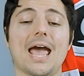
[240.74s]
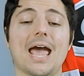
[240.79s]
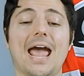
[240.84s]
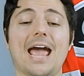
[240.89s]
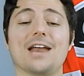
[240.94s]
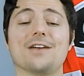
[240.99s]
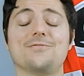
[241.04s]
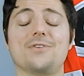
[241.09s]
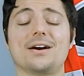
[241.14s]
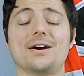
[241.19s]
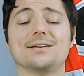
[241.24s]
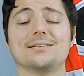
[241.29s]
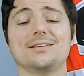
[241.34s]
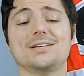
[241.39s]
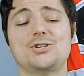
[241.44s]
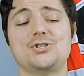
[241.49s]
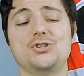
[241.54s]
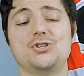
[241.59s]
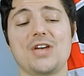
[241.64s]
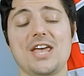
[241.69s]
And
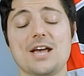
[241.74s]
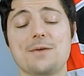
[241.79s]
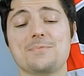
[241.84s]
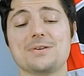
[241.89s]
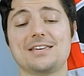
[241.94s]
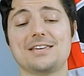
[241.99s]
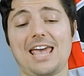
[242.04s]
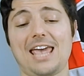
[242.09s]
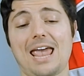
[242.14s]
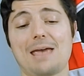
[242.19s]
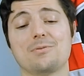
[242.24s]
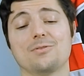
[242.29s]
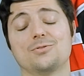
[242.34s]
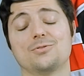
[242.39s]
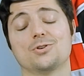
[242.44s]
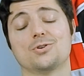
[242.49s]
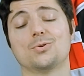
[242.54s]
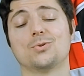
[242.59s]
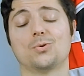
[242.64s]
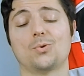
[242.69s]
finally, Jake McCabe of
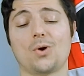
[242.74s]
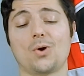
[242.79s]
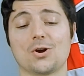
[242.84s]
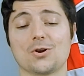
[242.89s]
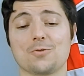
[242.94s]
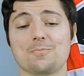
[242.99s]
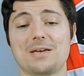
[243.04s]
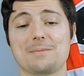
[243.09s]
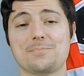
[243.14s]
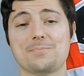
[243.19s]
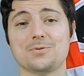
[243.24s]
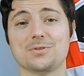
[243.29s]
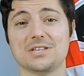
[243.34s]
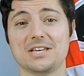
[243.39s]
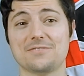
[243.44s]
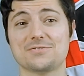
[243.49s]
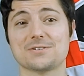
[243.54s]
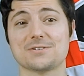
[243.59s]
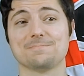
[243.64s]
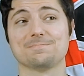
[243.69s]
the Toronto Maple
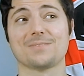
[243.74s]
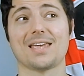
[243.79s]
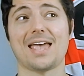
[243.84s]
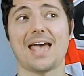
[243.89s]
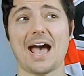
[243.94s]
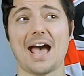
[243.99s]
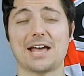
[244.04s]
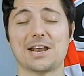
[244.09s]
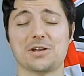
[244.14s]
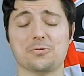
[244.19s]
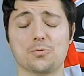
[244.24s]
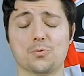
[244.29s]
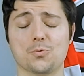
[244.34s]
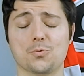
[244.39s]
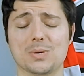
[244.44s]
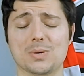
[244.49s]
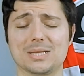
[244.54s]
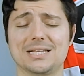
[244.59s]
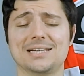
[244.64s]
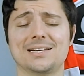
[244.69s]
Leafs had a
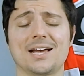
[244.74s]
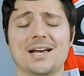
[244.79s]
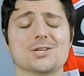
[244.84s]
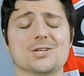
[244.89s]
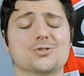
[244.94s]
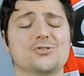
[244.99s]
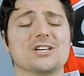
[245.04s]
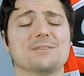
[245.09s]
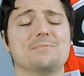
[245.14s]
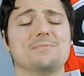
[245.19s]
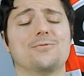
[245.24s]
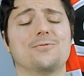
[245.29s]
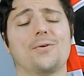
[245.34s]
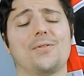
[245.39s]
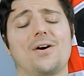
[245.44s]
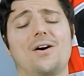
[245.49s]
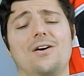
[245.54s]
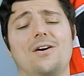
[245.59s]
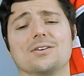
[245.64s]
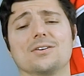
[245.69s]
really nice streak before
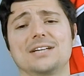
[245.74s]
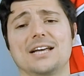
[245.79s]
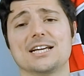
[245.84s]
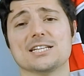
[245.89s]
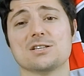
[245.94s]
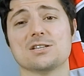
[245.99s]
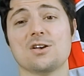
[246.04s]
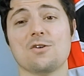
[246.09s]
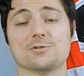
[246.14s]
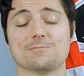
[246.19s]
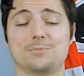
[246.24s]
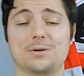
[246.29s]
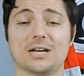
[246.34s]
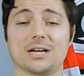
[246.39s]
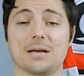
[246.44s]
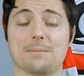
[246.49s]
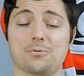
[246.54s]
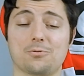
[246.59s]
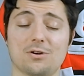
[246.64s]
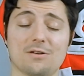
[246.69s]
the holidays, was
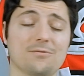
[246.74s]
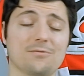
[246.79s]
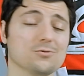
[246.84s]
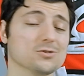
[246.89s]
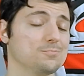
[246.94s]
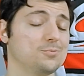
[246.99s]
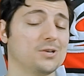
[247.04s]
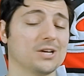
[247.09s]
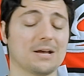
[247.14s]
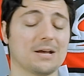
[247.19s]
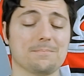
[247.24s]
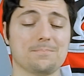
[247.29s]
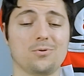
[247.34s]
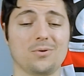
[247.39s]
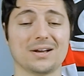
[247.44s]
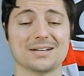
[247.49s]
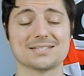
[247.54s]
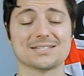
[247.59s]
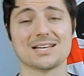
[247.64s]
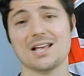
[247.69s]
putting up peripherals and putting up
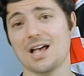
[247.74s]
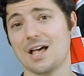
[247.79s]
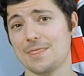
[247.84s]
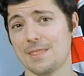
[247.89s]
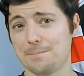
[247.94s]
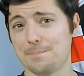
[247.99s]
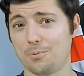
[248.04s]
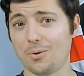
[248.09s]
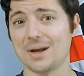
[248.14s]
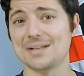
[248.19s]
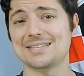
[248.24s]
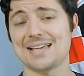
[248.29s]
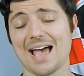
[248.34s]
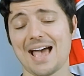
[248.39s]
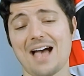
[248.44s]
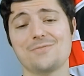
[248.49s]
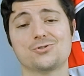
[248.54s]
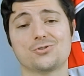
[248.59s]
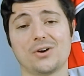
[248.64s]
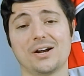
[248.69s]
points. The points
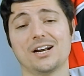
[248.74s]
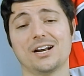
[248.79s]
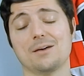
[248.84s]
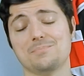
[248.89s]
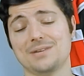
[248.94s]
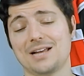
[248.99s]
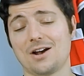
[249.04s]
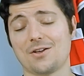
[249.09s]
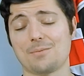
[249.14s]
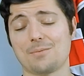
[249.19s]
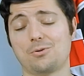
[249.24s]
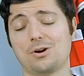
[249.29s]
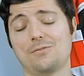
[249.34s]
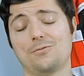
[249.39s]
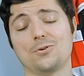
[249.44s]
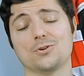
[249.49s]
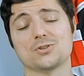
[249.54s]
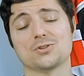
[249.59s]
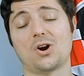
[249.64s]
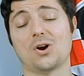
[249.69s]
have dried up now. The
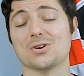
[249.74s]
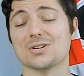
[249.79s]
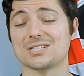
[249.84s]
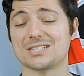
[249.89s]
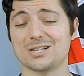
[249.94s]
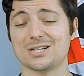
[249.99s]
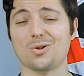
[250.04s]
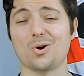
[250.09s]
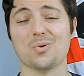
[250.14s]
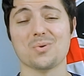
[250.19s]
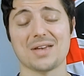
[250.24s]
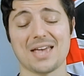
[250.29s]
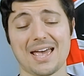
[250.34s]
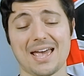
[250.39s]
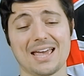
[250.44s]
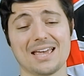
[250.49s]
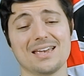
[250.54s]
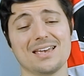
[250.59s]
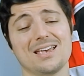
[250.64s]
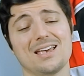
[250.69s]
peripherals are still
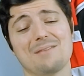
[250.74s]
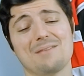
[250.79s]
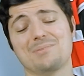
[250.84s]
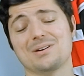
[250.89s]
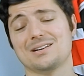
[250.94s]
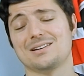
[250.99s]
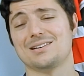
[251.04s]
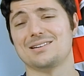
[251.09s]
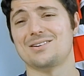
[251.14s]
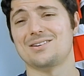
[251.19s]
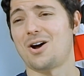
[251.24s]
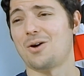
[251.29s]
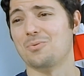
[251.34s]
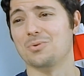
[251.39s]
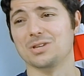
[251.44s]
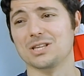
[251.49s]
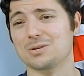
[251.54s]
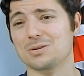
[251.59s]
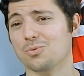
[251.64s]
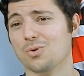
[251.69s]
okay, but not
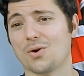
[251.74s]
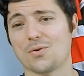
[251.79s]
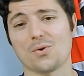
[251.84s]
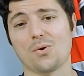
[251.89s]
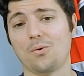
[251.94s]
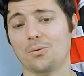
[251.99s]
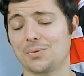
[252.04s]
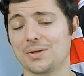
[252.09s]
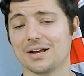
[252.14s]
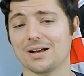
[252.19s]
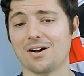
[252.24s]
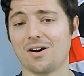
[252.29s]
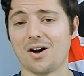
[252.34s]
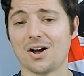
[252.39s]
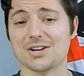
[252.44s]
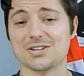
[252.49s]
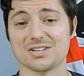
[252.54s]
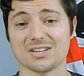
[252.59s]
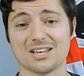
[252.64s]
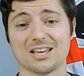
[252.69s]
really worth holding
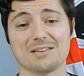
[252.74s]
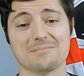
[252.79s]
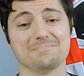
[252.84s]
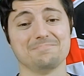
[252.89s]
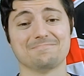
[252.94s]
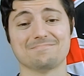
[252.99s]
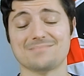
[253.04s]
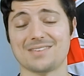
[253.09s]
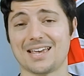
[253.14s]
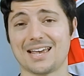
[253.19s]
on to him.